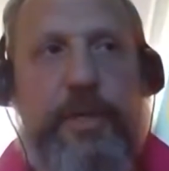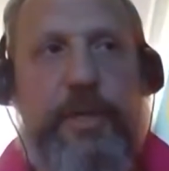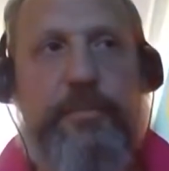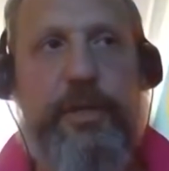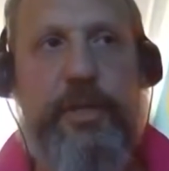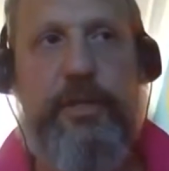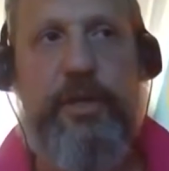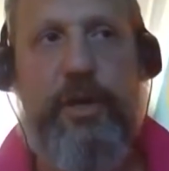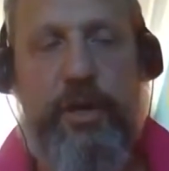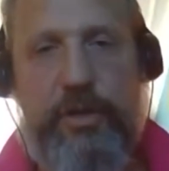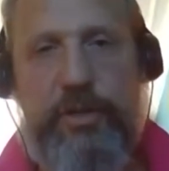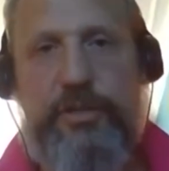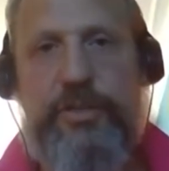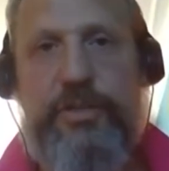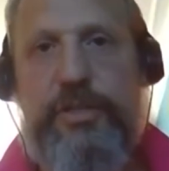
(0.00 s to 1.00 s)

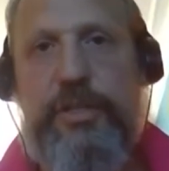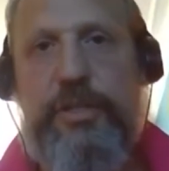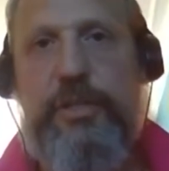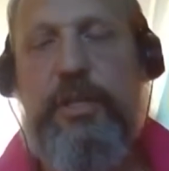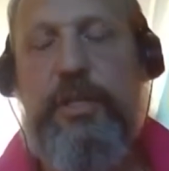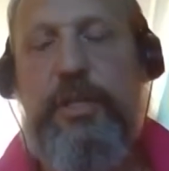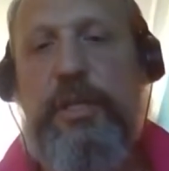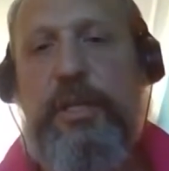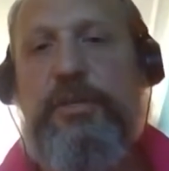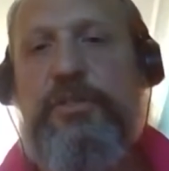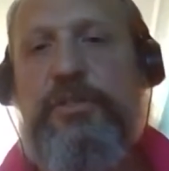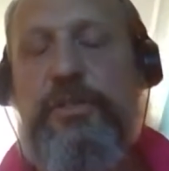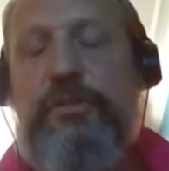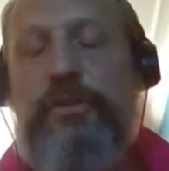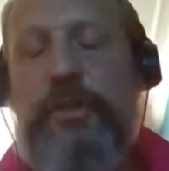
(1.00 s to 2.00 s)
Because there's
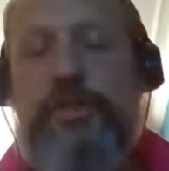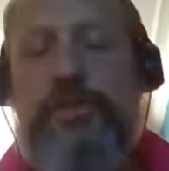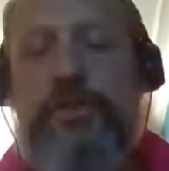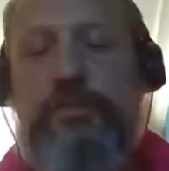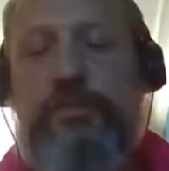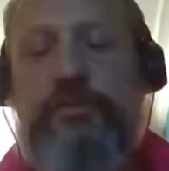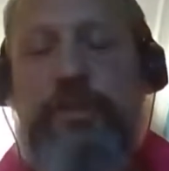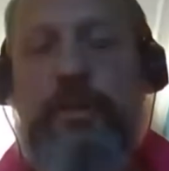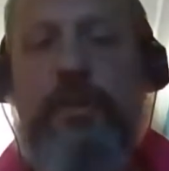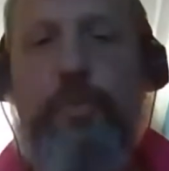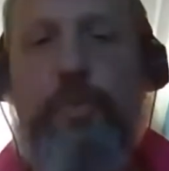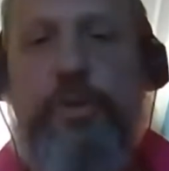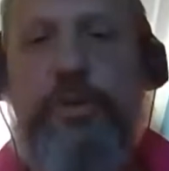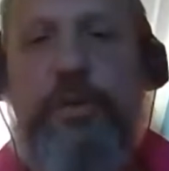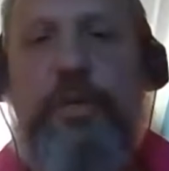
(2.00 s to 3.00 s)
two.
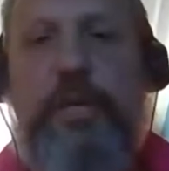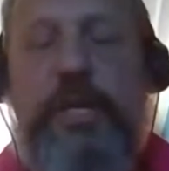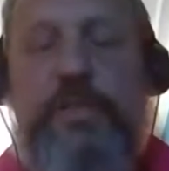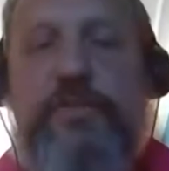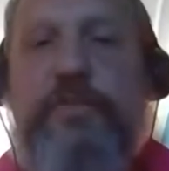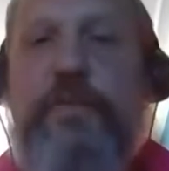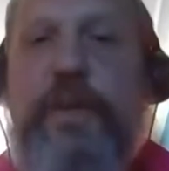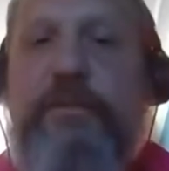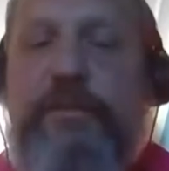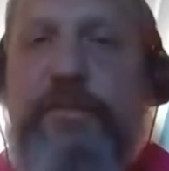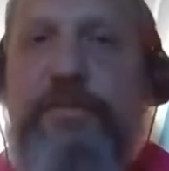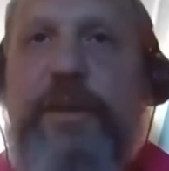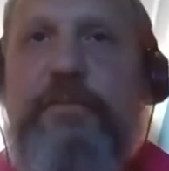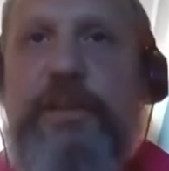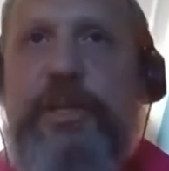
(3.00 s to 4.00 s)
One is very,
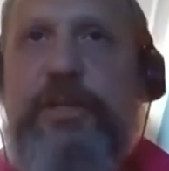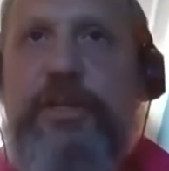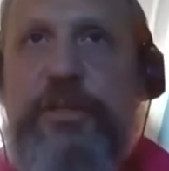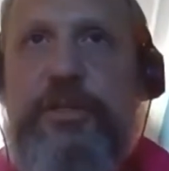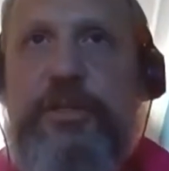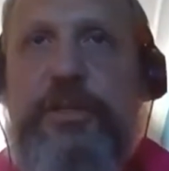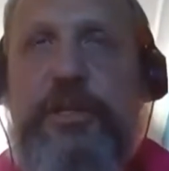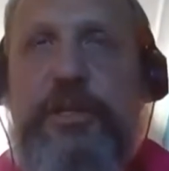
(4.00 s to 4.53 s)
very good